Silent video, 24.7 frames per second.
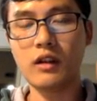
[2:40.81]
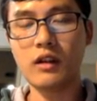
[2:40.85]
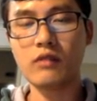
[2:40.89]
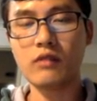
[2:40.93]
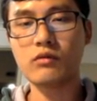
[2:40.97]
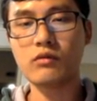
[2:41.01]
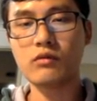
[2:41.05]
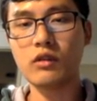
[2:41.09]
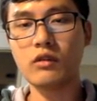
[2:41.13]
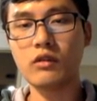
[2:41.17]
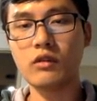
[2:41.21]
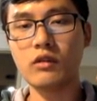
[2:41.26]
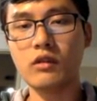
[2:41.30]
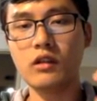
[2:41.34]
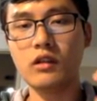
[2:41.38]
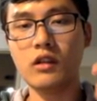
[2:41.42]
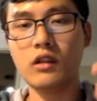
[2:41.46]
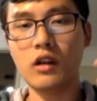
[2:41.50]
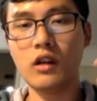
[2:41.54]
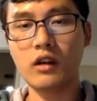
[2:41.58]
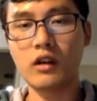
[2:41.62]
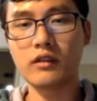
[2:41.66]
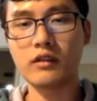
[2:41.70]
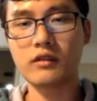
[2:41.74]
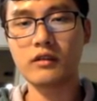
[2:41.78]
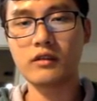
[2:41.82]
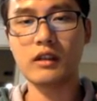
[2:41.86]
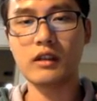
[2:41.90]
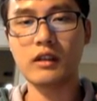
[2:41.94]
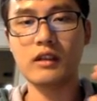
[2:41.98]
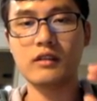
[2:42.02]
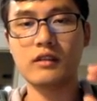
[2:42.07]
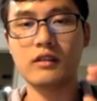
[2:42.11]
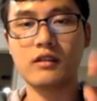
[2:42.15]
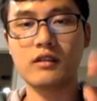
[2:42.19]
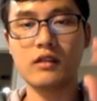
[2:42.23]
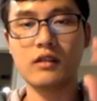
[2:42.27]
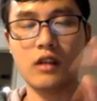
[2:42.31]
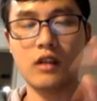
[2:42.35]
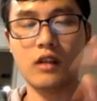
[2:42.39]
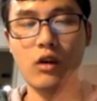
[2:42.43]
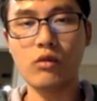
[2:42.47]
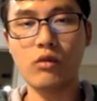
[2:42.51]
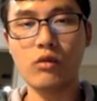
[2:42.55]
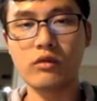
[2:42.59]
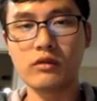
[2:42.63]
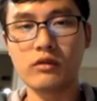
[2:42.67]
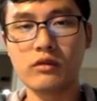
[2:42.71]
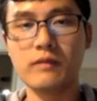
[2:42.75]
error or loss is
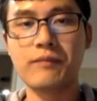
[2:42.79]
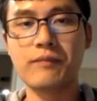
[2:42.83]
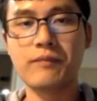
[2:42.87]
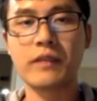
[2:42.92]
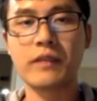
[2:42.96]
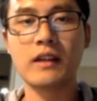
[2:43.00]
lower.